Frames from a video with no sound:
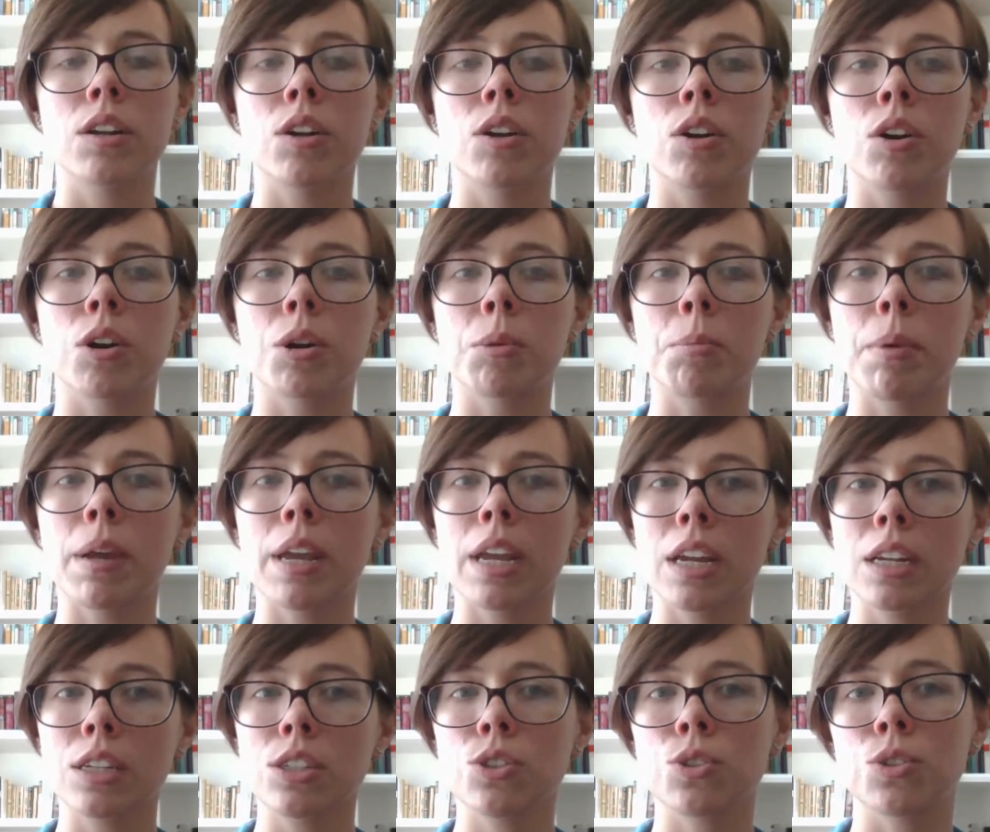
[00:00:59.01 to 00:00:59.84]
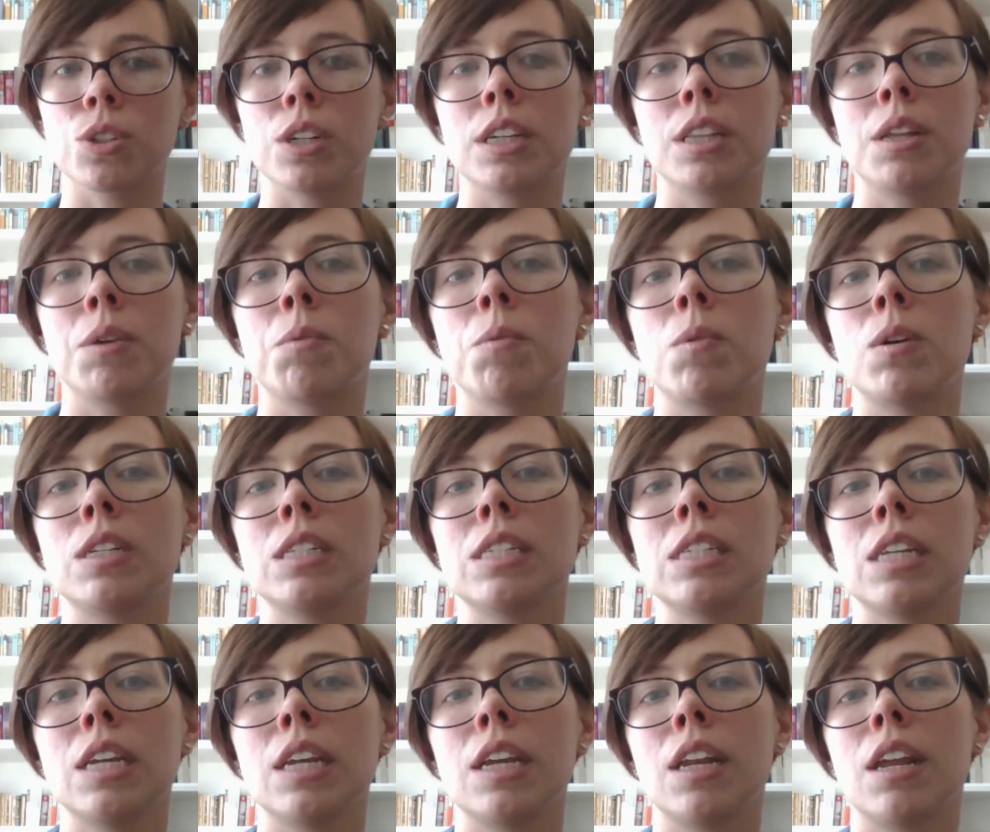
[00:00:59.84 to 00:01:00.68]
her pantry that
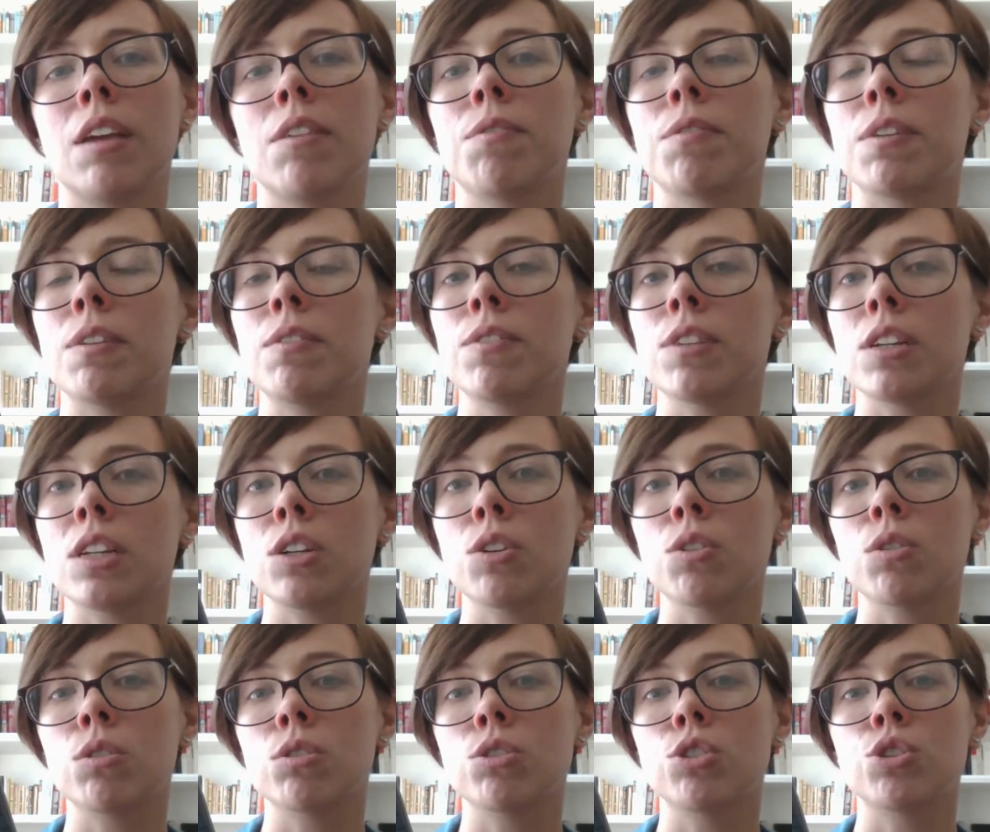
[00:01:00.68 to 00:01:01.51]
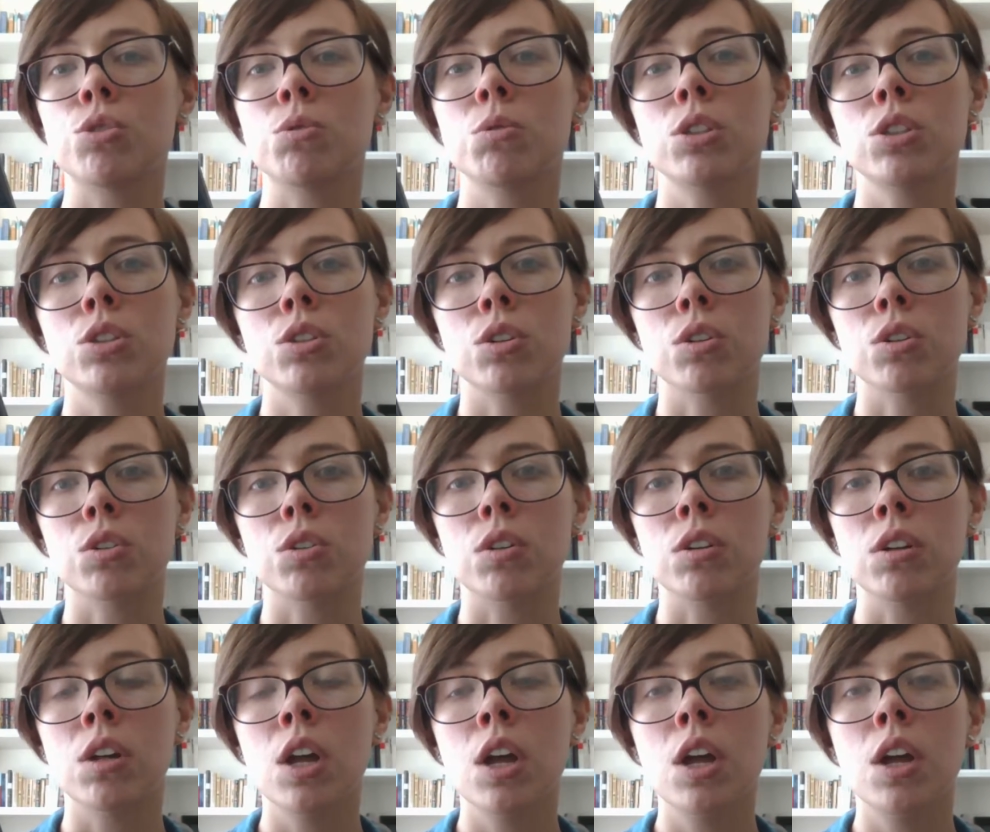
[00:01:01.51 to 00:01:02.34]
once hid a 15-year-old Jewish
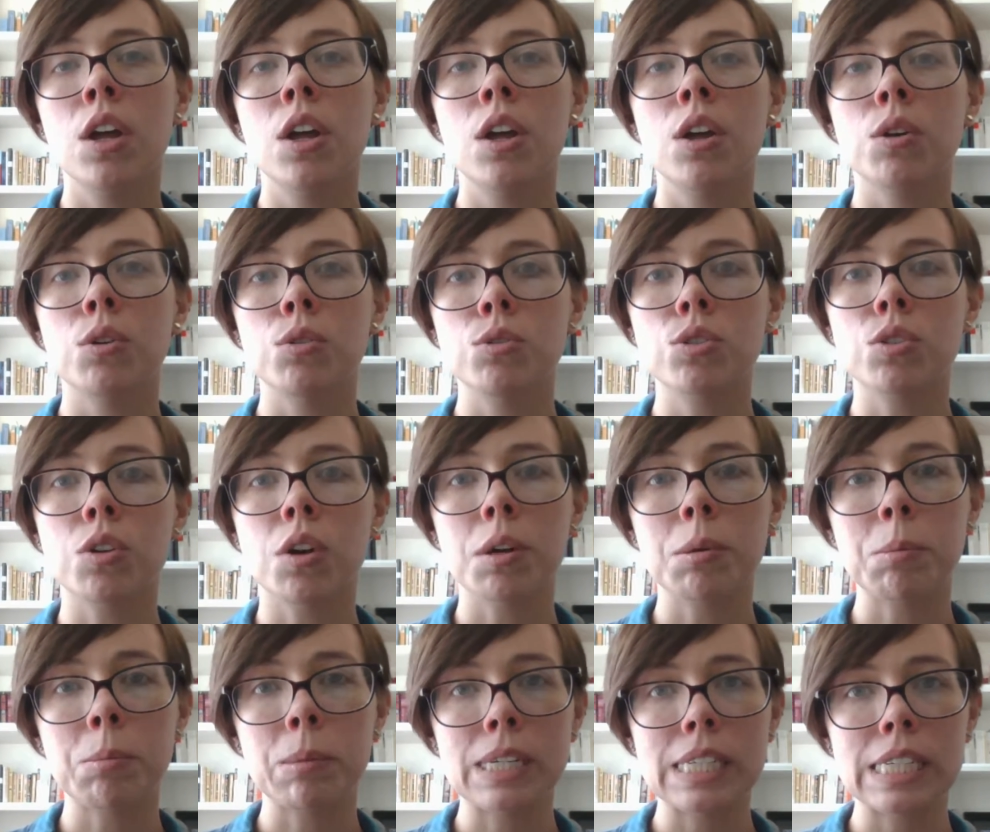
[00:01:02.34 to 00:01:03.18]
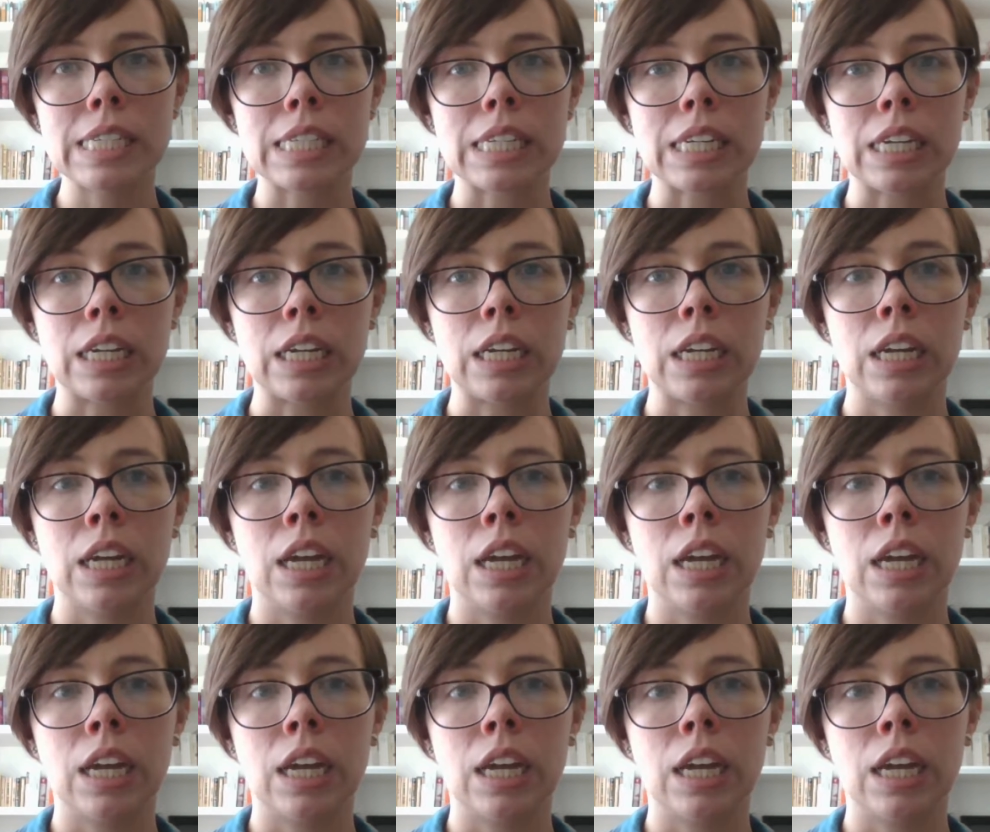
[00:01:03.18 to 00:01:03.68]
girl who's gone missing.